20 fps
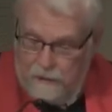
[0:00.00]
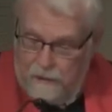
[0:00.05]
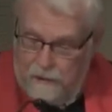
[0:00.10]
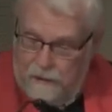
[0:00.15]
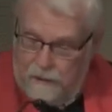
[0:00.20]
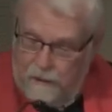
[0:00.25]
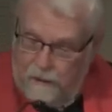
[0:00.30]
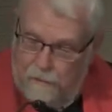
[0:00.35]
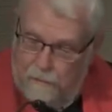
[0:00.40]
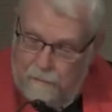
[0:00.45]

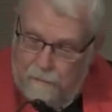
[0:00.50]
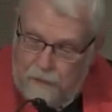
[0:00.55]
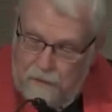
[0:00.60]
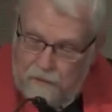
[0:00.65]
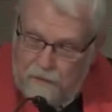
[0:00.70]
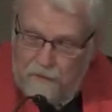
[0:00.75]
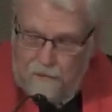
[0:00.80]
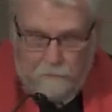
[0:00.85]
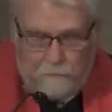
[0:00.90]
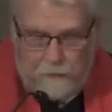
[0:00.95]
And it
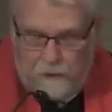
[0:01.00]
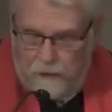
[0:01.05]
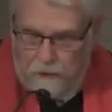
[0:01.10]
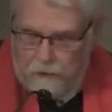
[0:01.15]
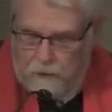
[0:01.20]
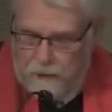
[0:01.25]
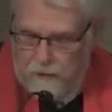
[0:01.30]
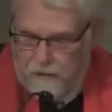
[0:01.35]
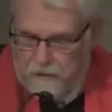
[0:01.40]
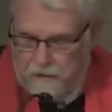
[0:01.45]
must have been a
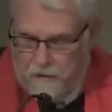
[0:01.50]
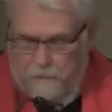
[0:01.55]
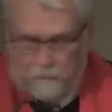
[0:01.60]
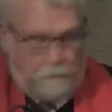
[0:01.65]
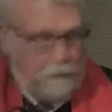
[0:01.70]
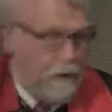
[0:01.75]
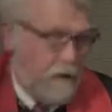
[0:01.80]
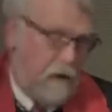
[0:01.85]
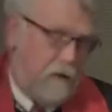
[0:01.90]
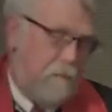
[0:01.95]
great dinner
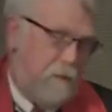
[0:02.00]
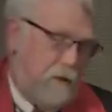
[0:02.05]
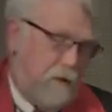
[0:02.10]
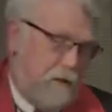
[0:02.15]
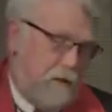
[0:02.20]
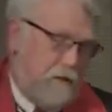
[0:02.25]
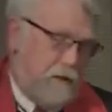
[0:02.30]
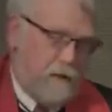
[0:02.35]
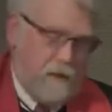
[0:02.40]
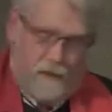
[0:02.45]
party,
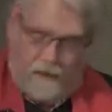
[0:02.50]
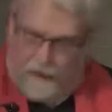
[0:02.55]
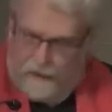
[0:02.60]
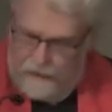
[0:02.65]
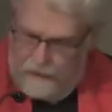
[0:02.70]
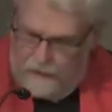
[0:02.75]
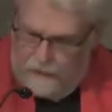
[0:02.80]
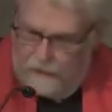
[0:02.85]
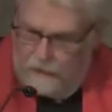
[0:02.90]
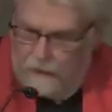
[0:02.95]
because at the
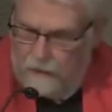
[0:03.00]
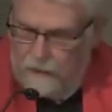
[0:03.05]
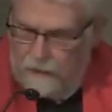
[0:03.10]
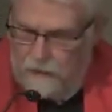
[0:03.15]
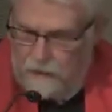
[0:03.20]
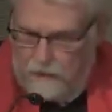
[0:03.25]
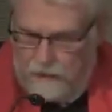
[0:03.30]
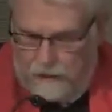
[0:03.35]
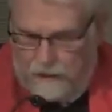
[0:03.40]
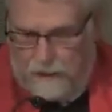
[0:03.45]
end,
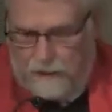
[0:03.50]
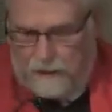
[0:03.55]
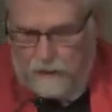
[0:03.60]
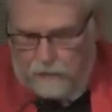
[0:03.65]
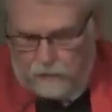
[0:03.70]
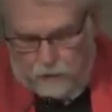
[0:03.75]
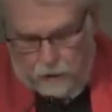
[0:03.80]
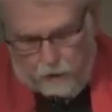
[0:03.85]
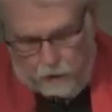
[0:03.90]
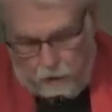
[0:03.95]

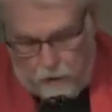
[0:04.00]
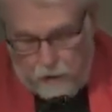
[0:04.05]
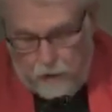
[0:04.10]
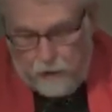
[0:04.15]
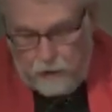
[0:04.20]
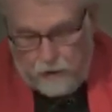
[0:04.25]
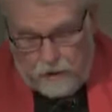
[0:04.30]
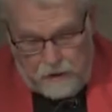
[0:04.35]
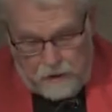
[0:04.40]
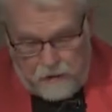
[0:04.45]
Zacchaeus
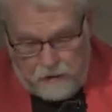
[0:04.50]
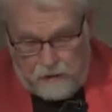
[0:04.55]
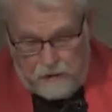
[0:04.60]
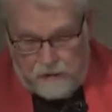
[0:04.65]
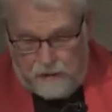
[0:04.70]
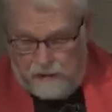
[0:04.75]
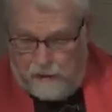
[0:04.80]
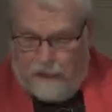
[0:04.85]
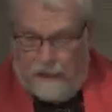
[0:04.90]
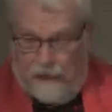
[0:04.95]
turned his
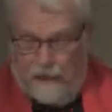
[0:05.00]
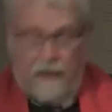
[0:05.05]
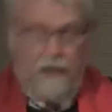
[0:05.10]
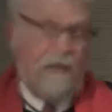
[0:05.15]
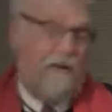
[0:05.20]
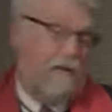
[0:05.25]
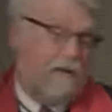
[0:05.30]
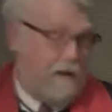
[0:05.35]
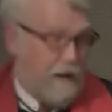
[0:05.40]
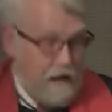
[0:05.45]

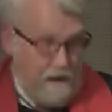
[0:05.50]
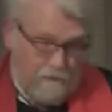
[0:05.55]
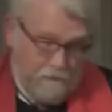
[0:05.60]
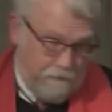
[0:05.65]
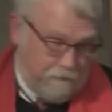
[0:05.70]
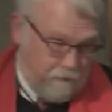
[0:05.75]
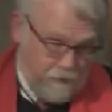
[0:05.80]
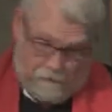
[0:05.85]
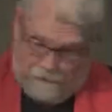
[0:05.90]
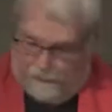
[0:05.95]
entire
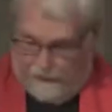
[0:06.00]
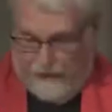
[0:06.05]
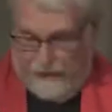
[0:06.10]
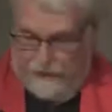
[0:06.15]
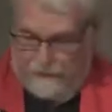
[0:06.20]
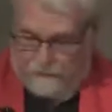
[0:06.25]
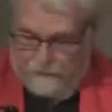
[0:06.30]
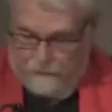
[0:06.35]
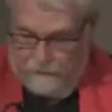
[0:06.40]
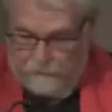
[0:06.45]
life
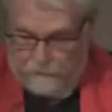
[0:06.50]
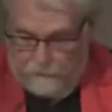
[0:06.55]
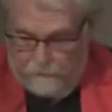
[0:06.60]
around,